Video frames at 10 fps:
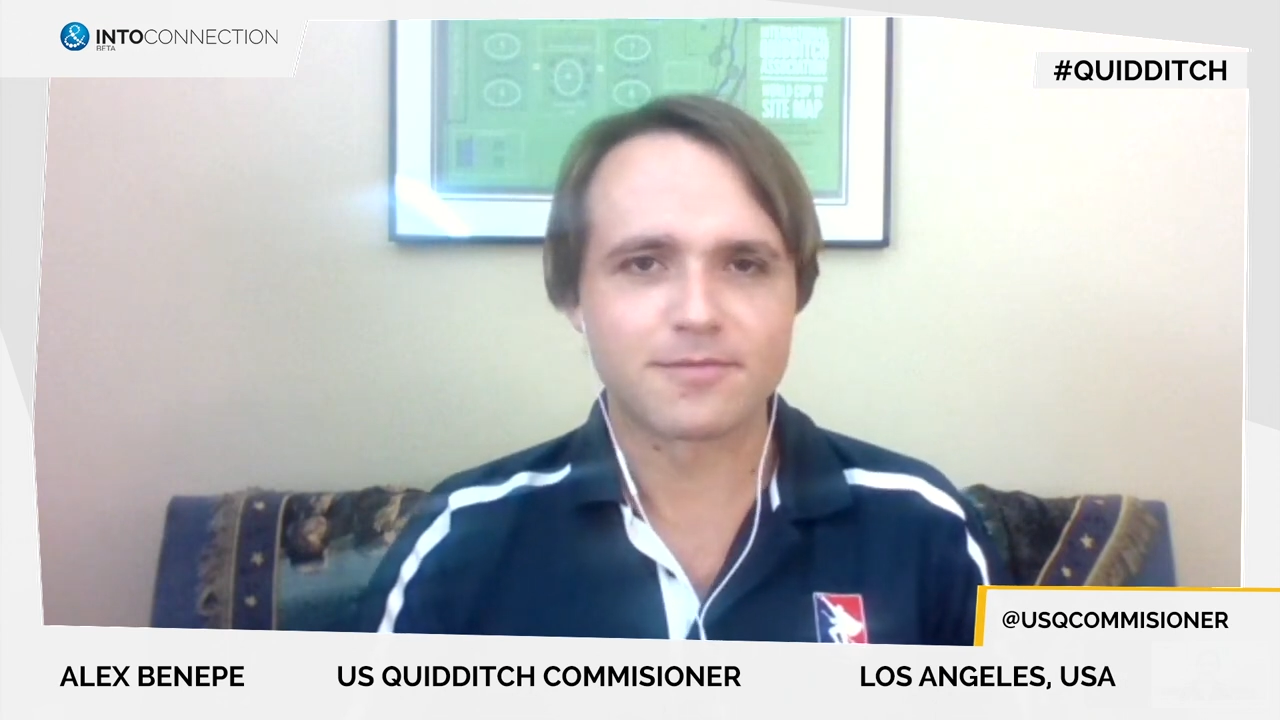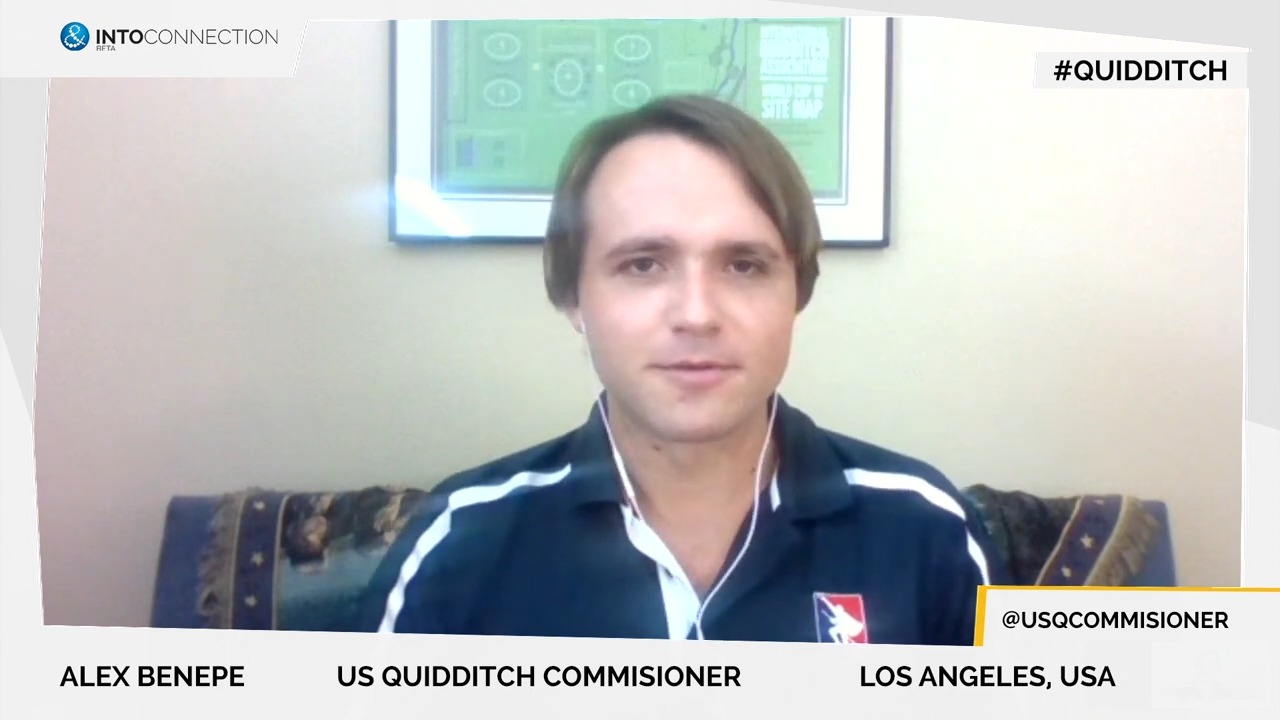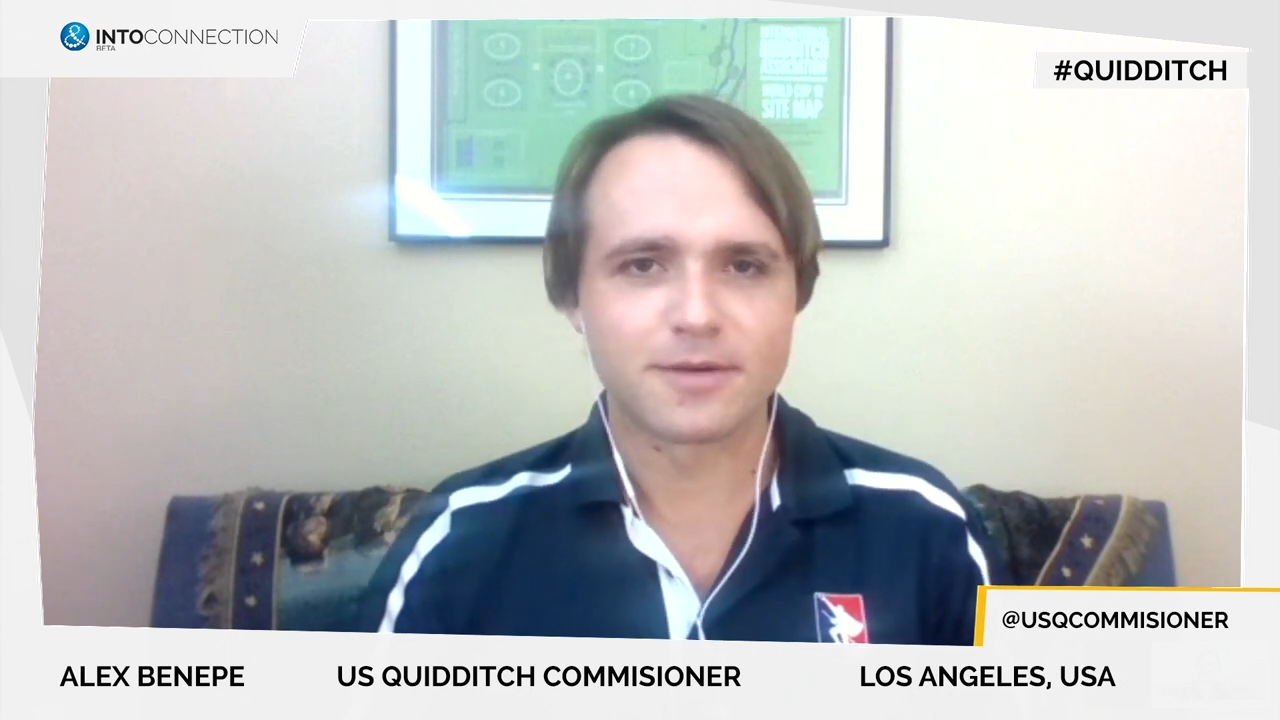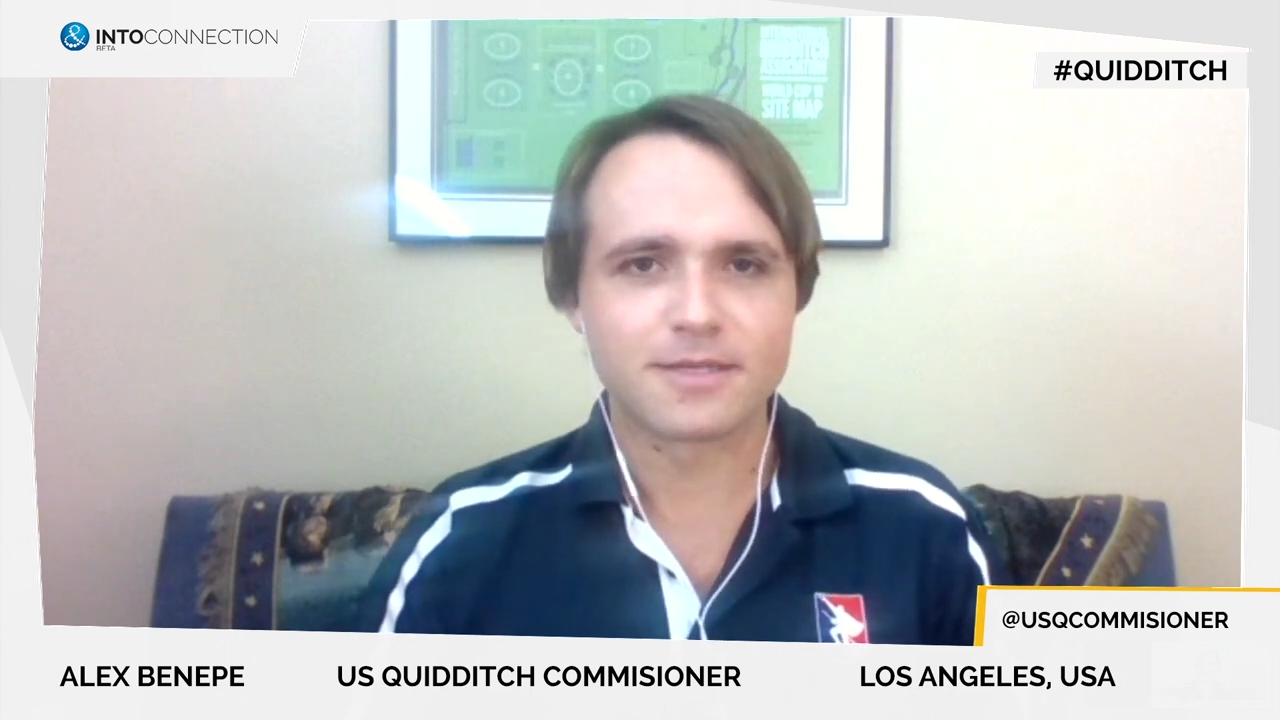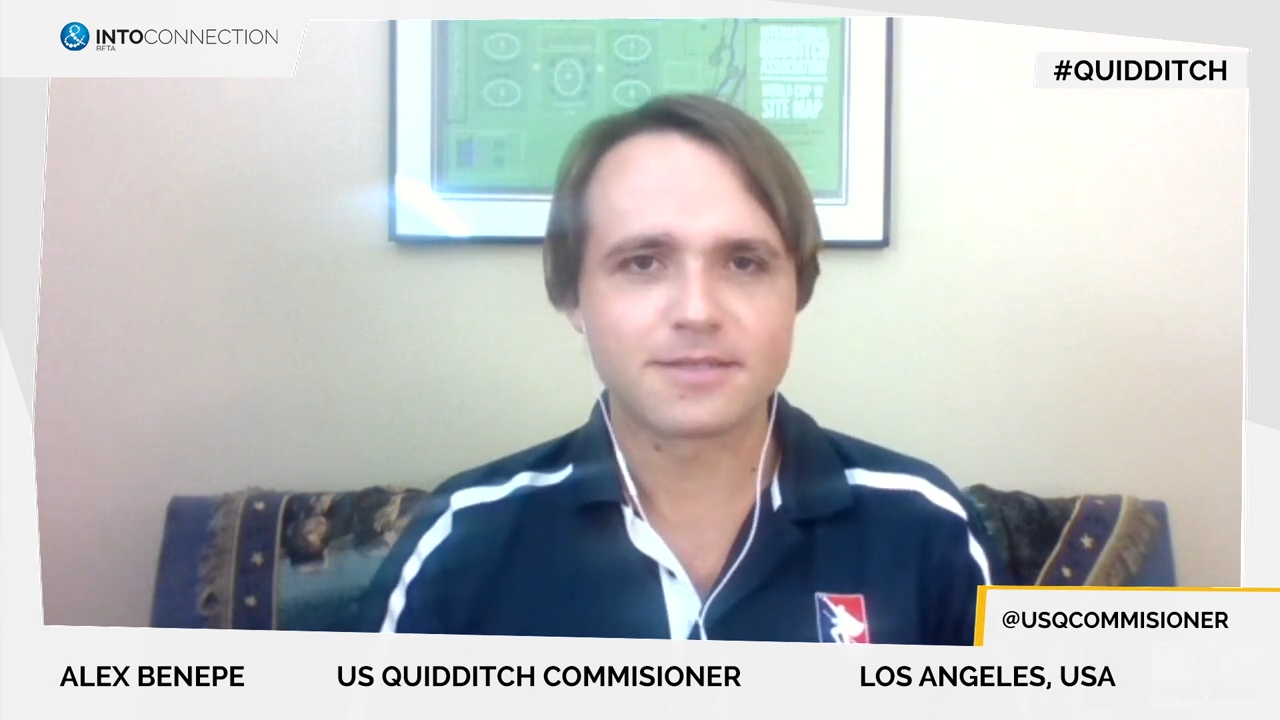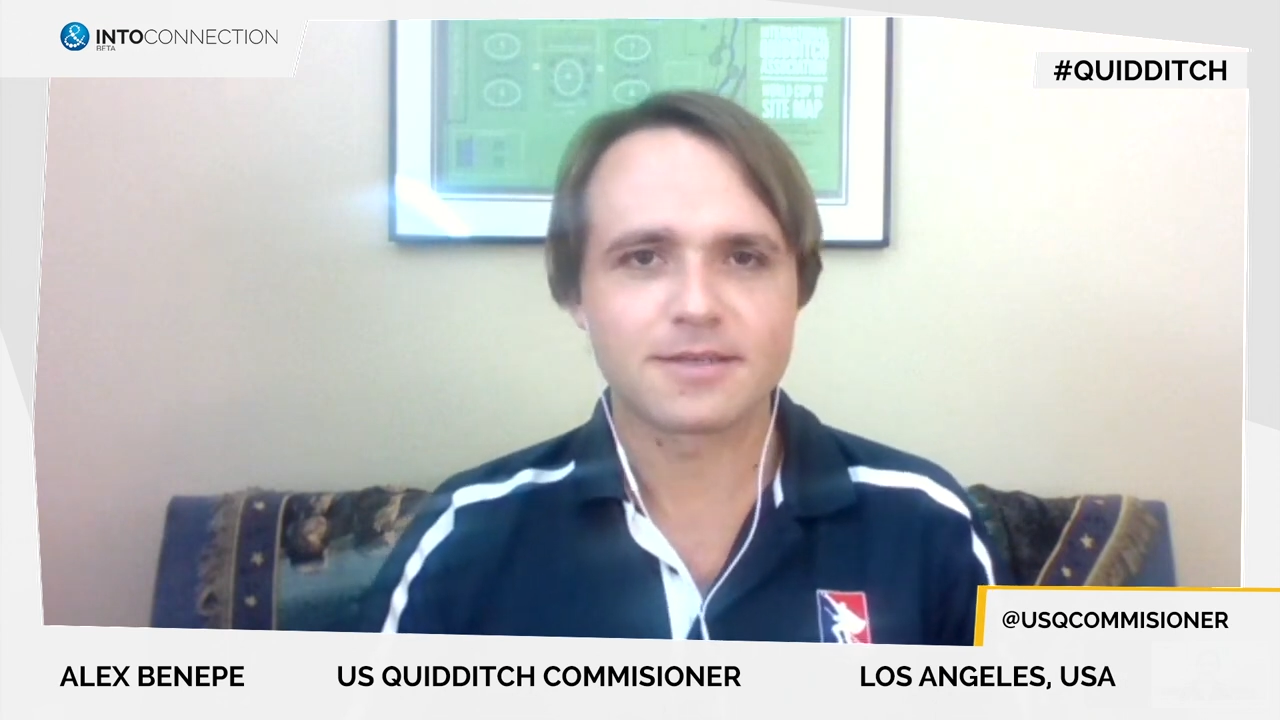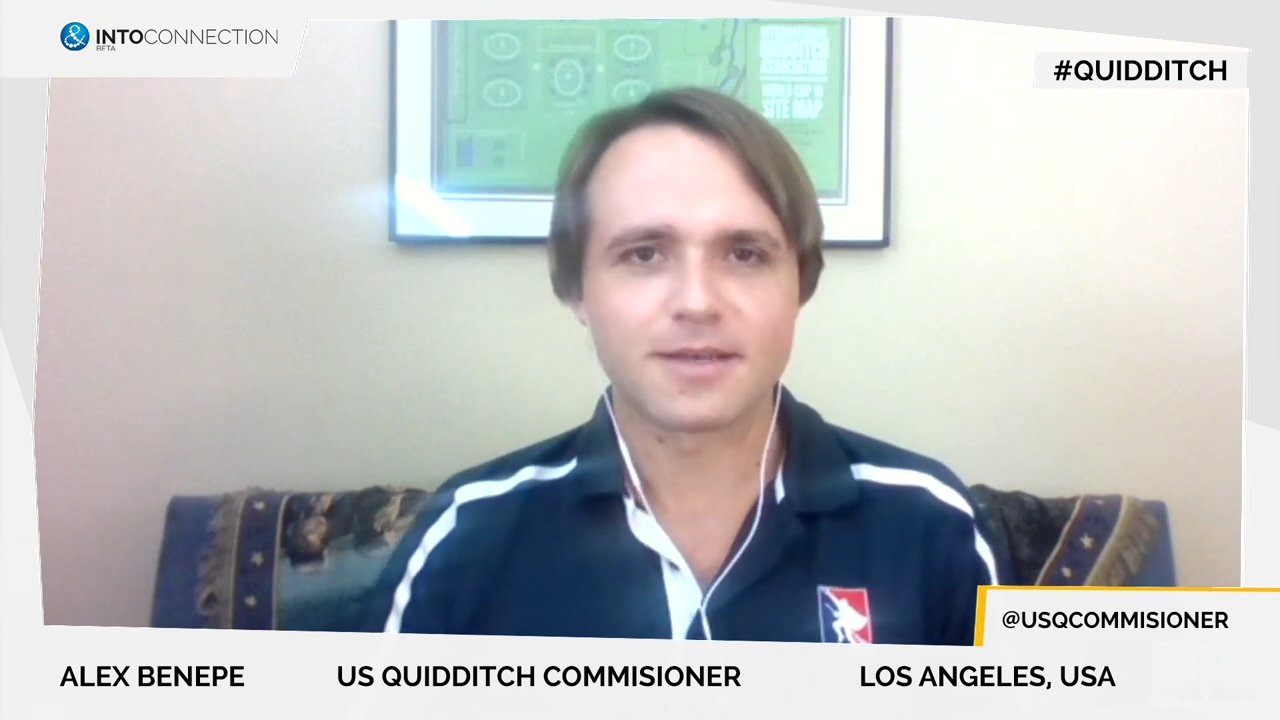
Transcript: for it.